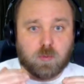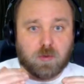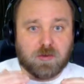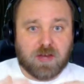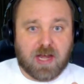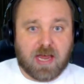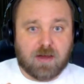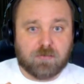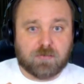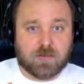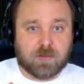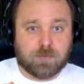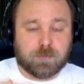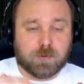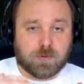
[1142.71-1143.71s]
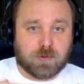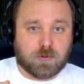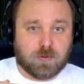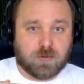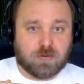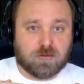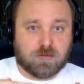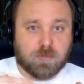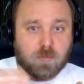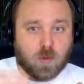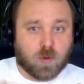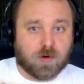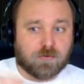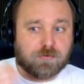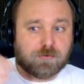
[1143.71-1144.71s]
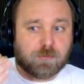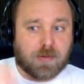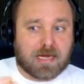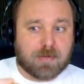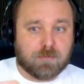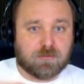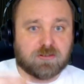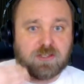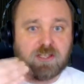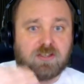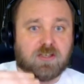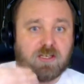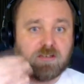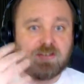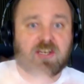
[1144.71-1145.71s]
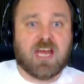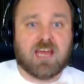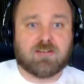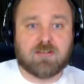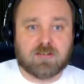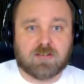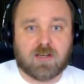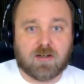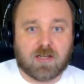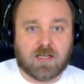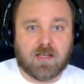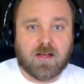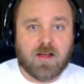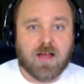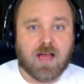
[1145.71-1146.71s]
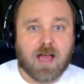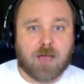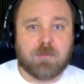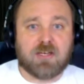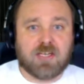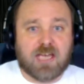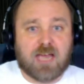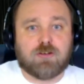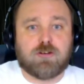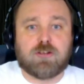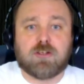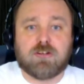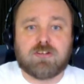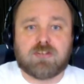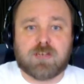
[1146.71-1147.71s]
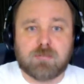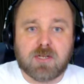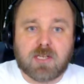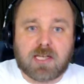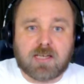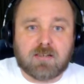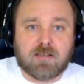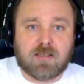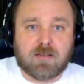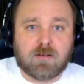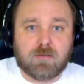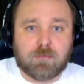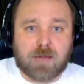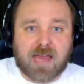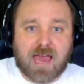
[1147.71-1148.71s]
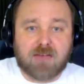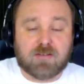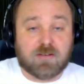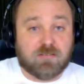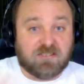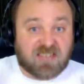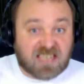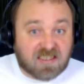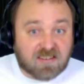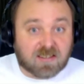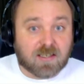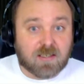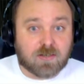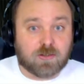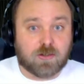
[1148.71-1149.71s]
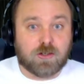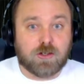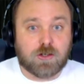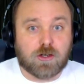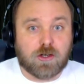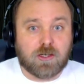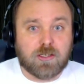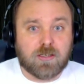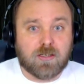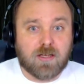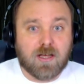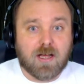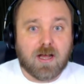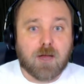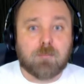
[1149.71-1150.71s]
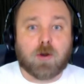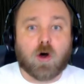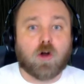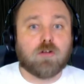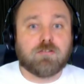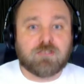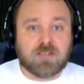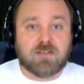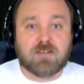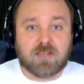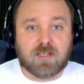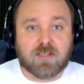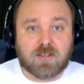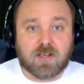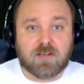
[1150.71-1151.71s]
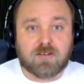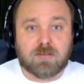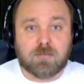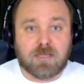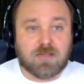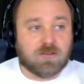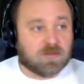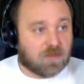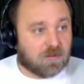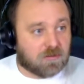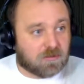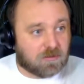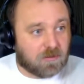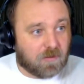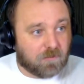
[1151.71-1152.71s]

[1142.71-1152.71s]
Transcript: will never produce more frames than is necessary. I mean, yes, you can simulate it by having V-Sync turned on, but all V-Sync does, it means, is